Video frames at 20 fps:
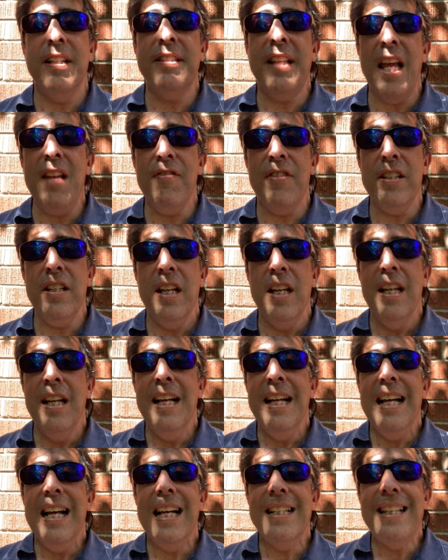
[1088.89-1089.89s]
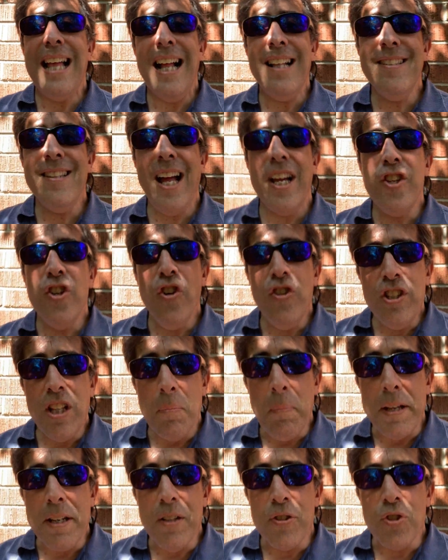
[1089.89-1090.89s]
David, that's not your
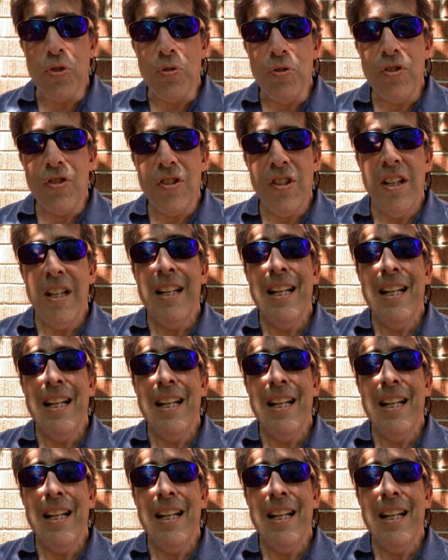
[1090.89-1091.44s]
tomato juice.